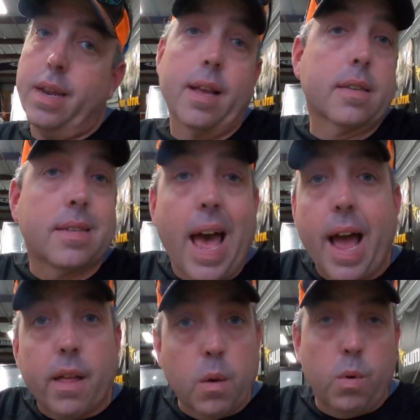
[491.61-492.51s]
Did
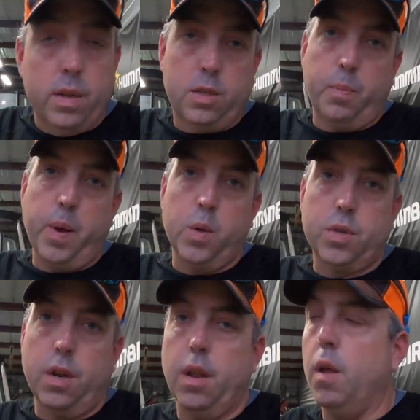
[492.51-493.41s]
exactly what it's
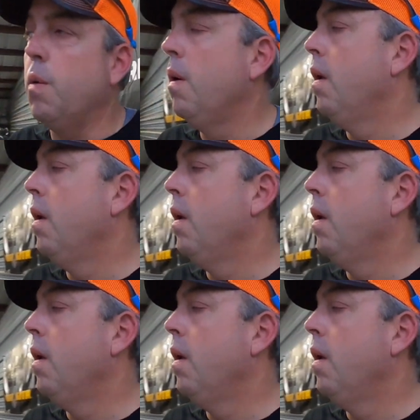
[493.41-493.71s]
supposed to do.